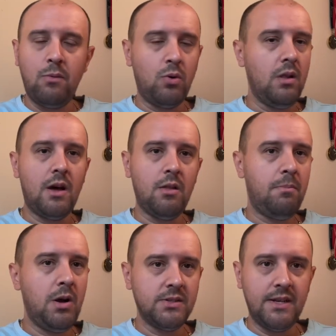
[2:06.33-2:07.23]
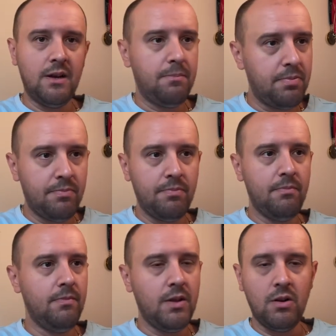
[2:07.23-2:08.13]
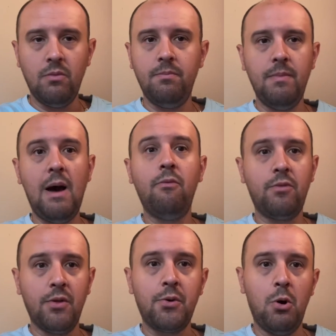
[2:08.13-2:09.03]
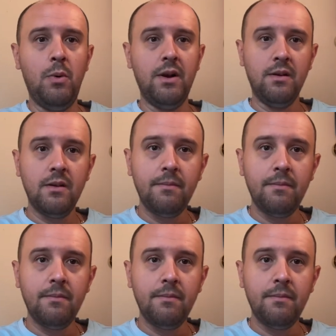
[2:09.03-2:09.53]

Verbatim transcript: where a lot of the balls end up, you know, out for a throw-in.